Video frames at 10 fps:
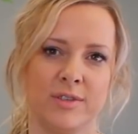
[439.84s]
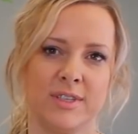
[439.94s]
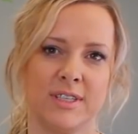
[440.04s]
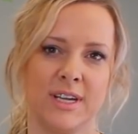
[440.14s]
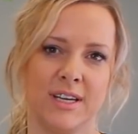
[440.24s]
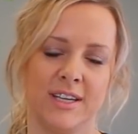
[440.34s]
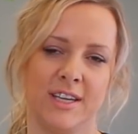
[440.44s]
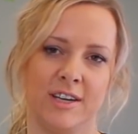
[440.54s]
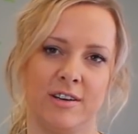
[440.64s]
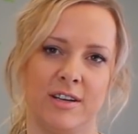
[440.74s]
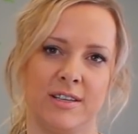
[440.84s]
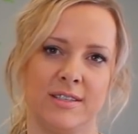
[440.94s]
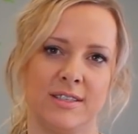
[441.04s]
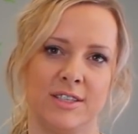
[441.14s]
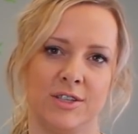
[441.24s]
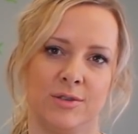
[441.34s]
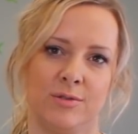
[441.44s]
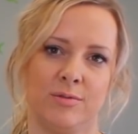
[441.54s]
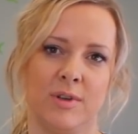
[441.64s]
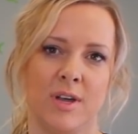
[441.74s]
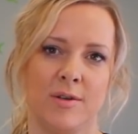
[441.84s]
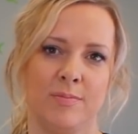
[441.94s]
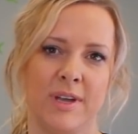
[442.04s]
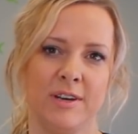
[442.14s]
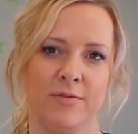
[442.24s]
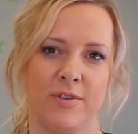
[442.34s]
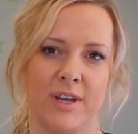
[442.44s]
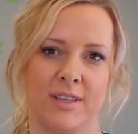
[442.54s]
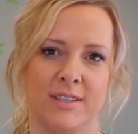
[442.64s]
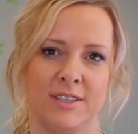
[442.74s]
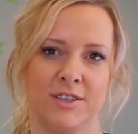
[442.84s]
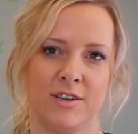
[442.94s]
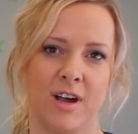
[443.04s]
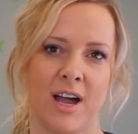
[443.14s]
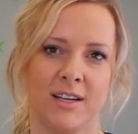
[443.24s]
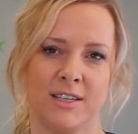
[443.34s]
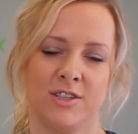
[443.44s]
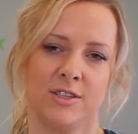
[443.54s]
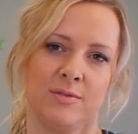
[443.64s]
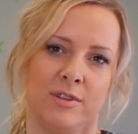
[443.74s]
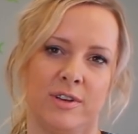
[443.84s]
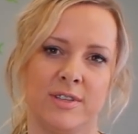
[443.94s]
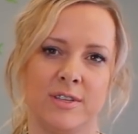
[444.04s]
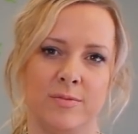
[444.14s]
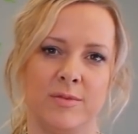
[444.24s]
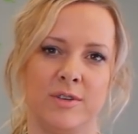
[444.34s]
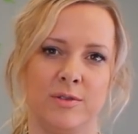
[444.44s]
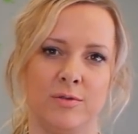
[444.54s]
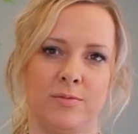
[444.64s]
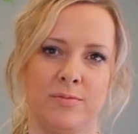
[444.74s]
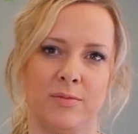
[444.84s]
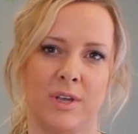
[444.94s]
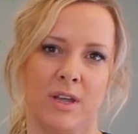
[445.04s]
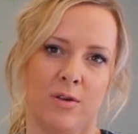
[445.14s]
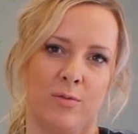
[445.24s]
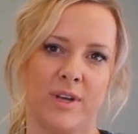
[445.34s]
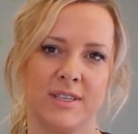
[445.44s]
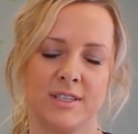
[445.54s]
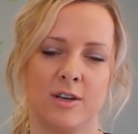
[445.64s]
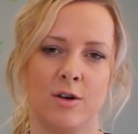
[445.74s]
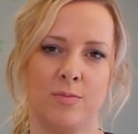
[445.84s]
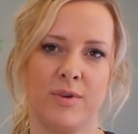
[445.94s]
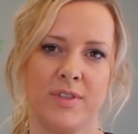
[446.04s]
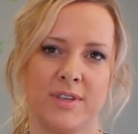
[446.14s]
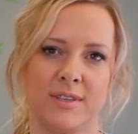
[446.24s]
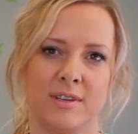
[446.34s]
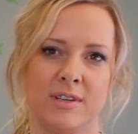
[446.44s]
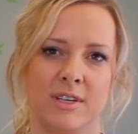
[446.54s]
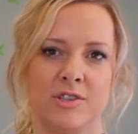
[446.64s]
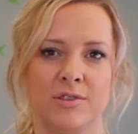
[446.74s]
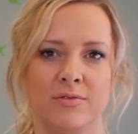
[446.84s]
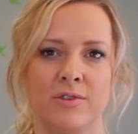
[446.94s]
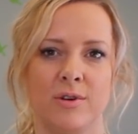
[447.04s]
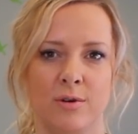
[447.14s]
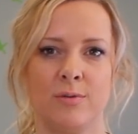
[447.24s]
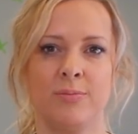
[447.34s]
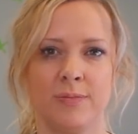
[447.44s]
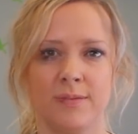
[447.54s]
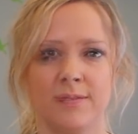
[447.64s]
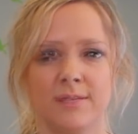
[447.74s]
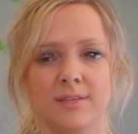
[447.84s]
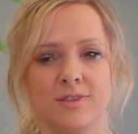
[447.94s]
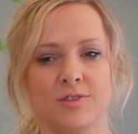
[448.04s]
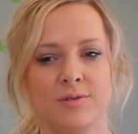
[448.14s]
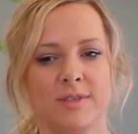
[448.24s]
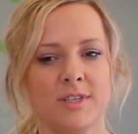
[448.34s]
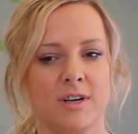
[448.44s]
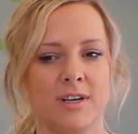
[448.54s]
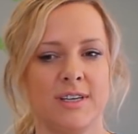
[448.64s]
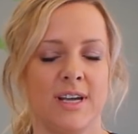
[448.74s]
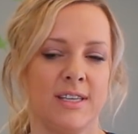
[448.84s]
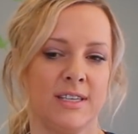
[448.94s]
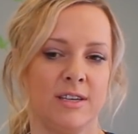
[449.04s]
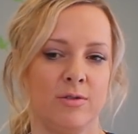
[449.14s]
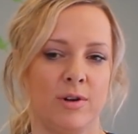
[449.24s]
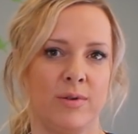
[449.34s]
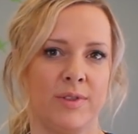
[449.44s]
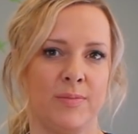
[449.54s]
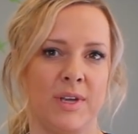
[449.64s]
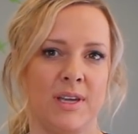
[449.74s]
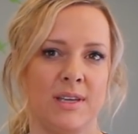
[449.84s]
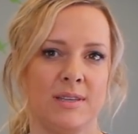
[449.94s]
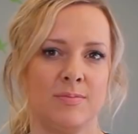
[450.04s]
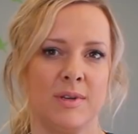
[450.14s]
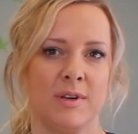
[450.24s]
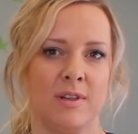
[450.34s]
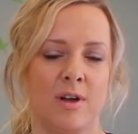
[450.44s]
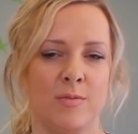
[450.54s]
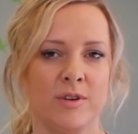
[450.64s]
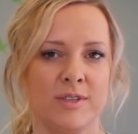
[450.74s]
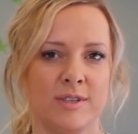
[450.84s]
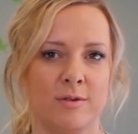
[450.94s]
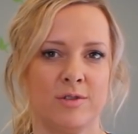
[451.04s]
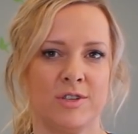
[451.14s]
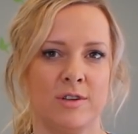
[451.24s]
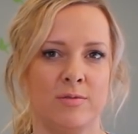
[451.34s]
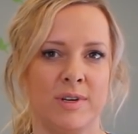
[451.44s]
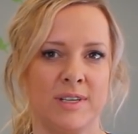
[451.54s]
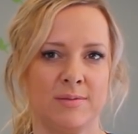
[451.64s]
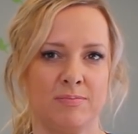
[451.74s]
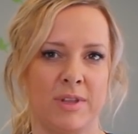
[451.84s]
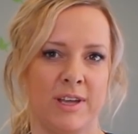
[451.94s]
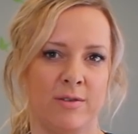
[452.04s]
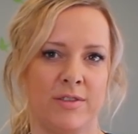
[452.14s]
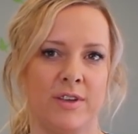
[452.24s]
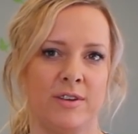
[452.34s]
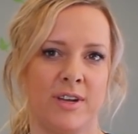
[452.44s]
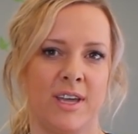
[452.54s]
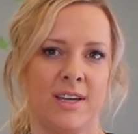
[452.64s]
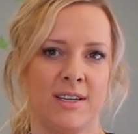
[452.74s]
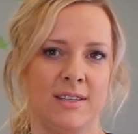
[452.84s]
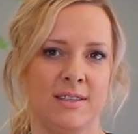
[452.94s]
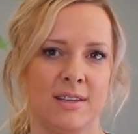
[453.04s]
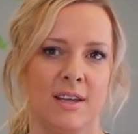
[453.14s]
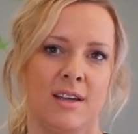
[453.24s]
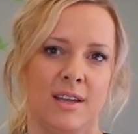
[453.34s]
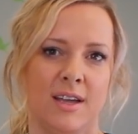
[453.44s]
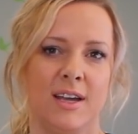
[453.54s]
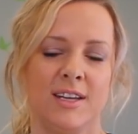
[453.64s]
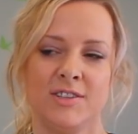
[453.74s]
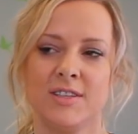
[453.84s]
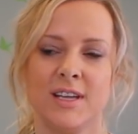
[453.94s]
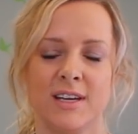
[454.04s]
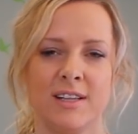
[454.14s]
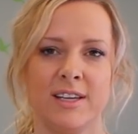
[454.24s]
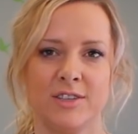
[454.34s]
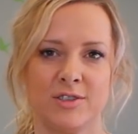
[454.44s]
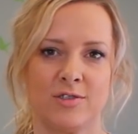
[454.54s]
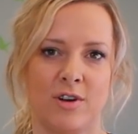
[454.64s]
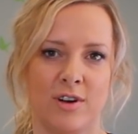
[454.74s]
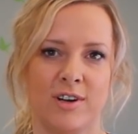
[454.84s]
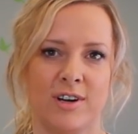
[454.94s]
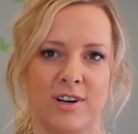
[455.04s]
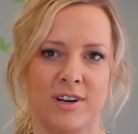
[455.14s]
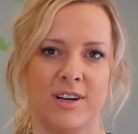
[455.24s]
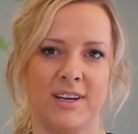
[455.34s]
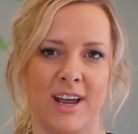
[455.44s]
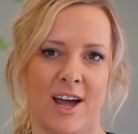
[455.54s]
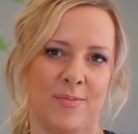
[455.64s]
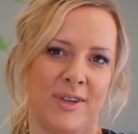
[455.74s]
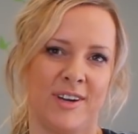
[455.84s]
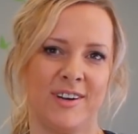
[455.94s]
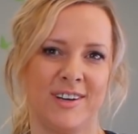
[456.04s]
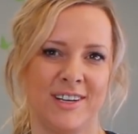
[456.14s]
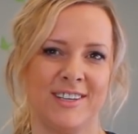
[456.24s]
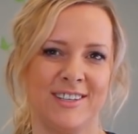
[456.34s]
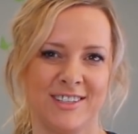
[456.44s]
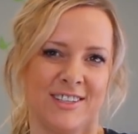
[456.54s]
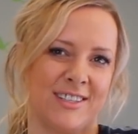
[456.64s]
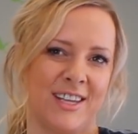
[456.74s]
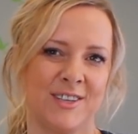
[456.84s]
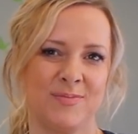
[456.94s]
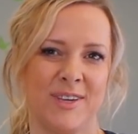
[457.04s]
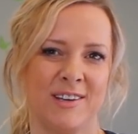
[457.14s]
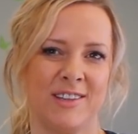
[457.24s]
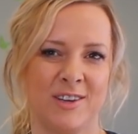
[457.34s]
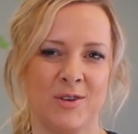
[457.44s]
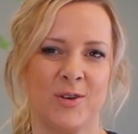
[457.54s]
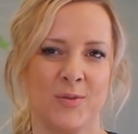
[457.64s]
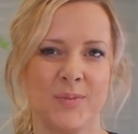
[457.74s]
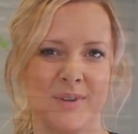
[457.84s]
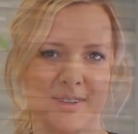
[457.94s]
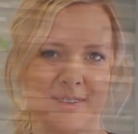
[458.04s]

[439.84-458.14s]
Jules attending here is to make new friends, interact, and just learn some new ways to cope with his condition for home. Since Jules started attending Grow With Me, he's been a lot more social when he's playing with other kids. And he's just getting like stronger and happier and just likes being in the group.